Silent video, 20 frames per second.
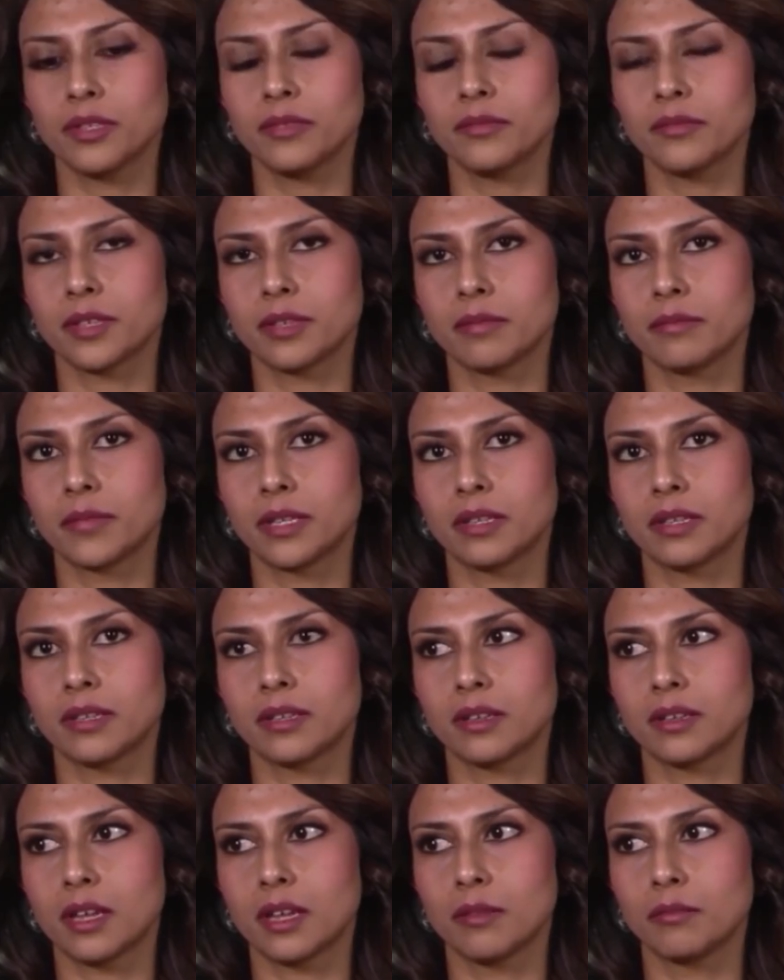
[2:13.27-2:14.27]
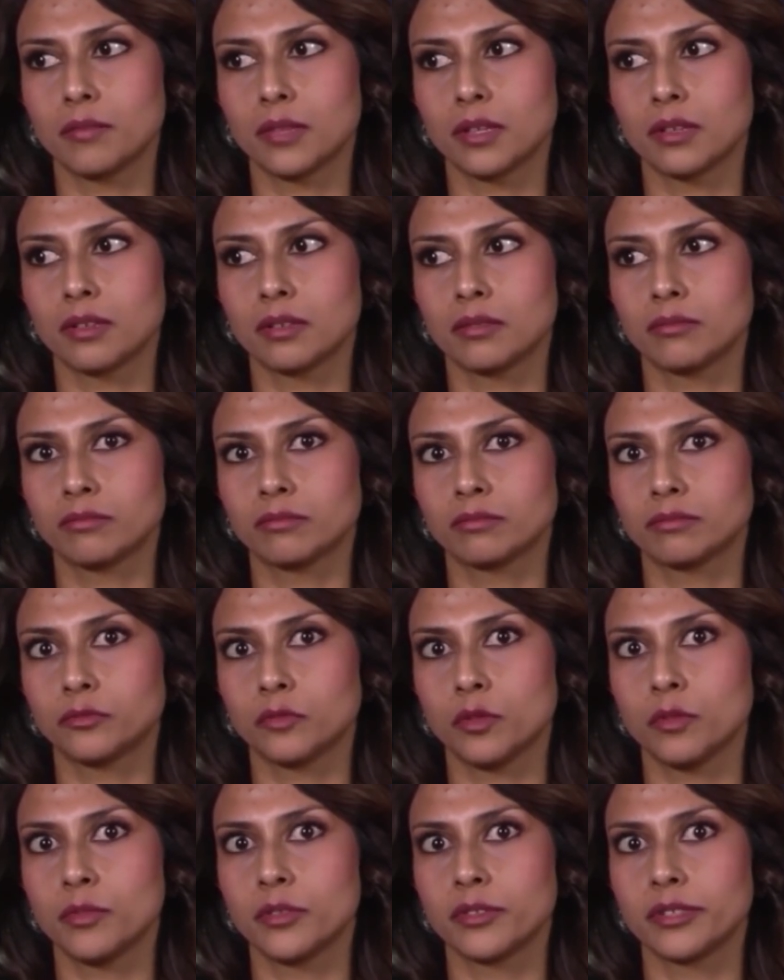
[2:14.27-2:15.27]
one of them, and I'm a
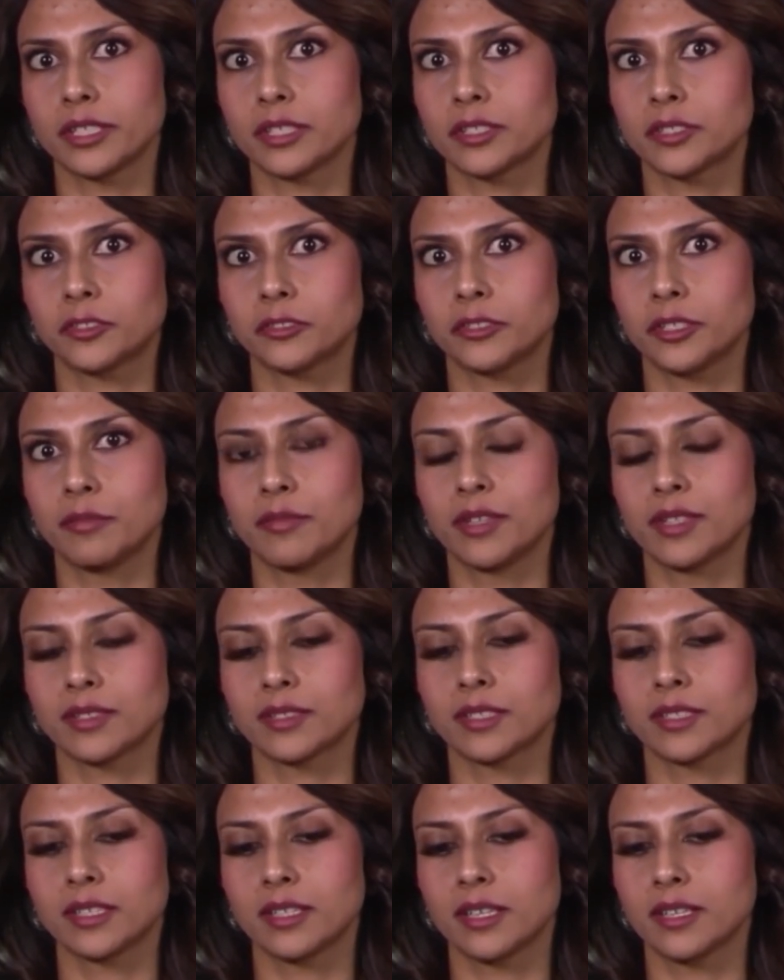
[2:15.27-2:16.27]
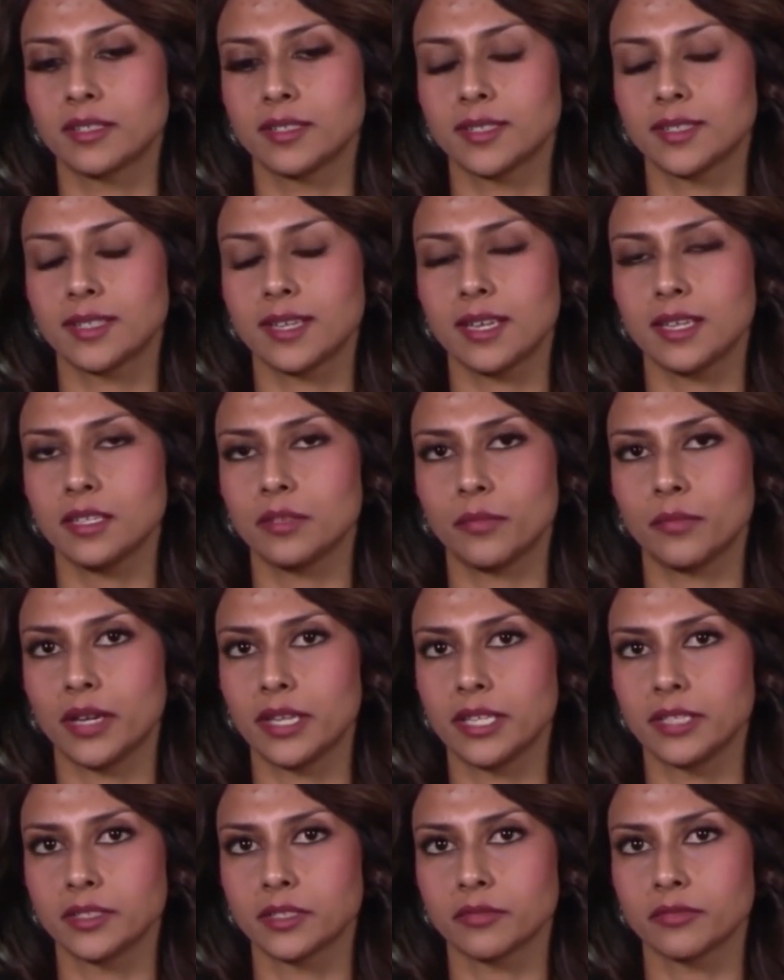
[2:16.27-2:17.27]
former extremist, and I understand the
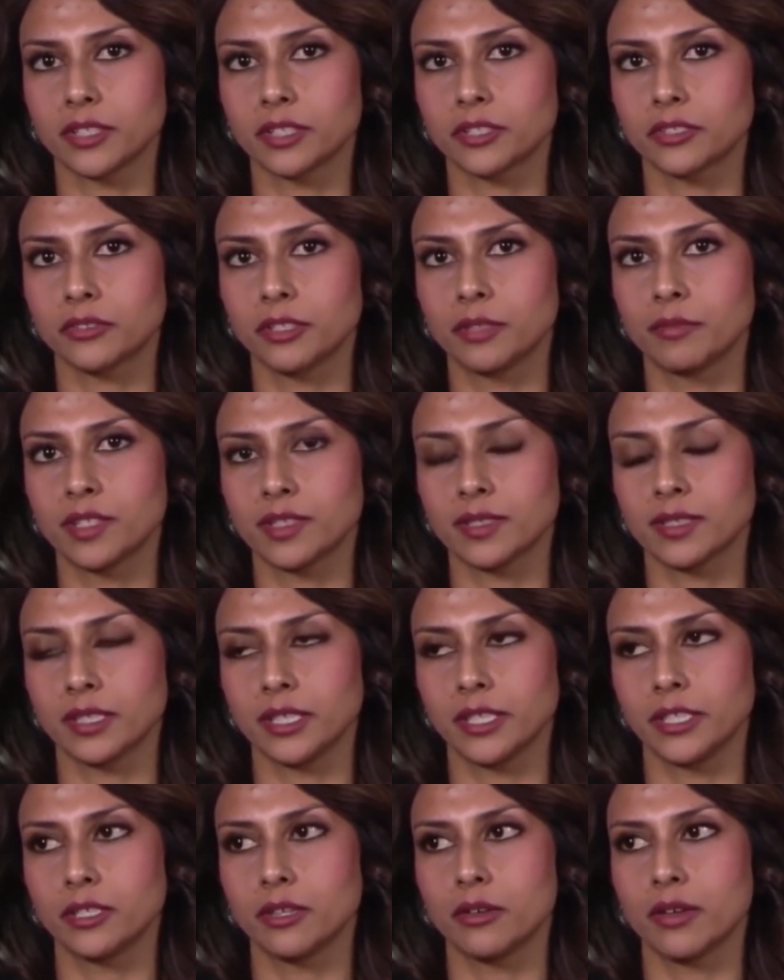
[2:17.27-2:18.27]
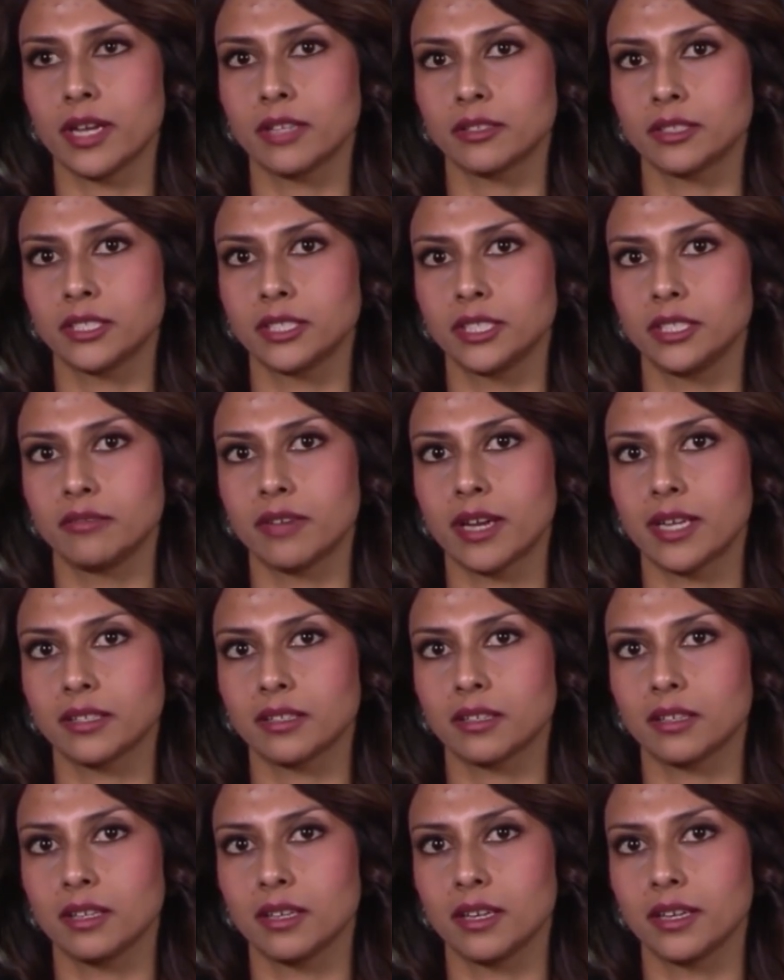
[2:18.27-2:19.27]
minds of extremists, and I know how to
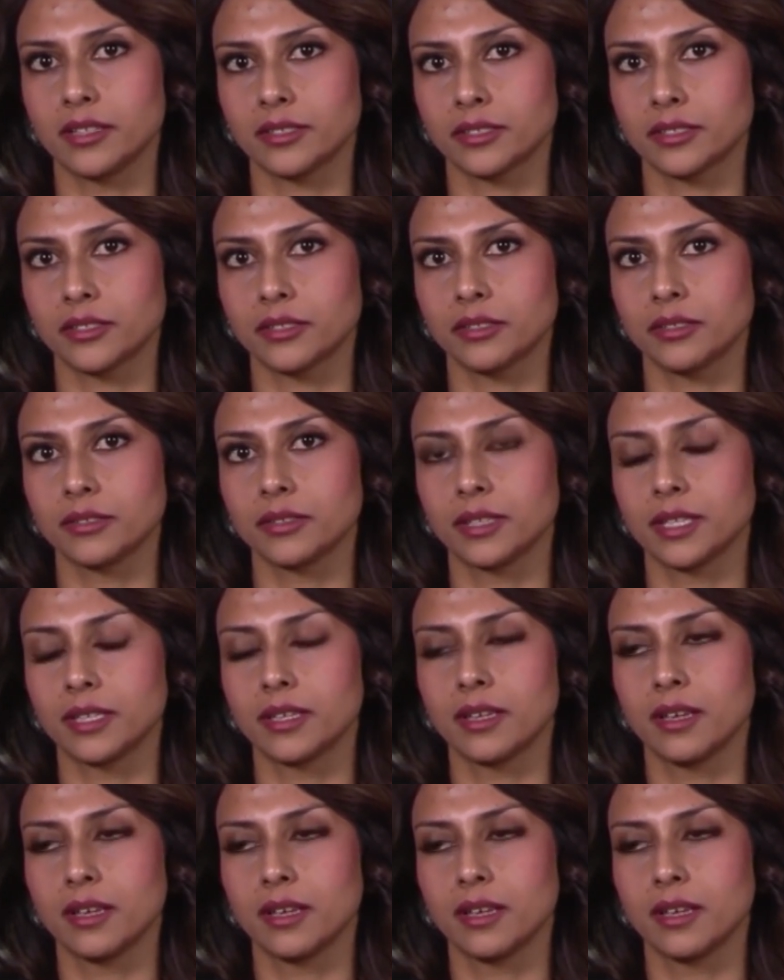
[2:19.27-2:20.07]
de-radicalize too.